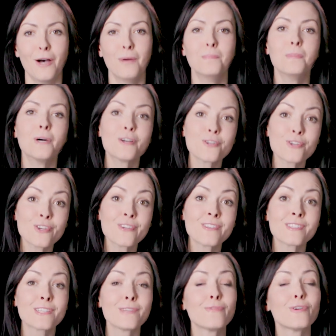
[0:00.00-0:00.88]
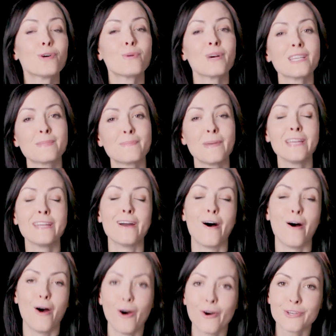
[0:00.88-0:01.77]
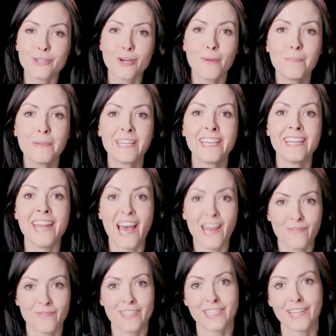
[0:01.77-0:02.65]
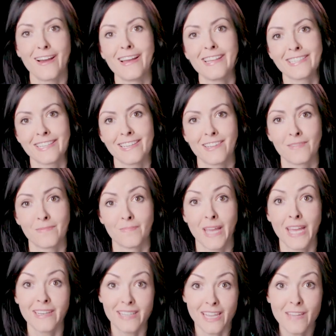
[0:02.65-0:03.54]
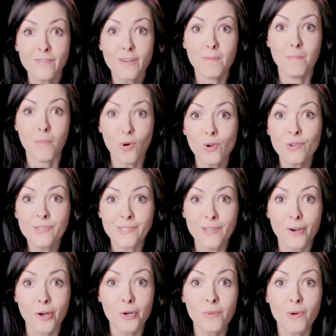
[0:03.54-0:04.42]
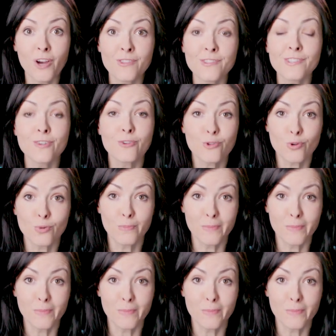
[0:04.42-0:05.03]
Emotions have always been a hot topic in advertising, and even more so on social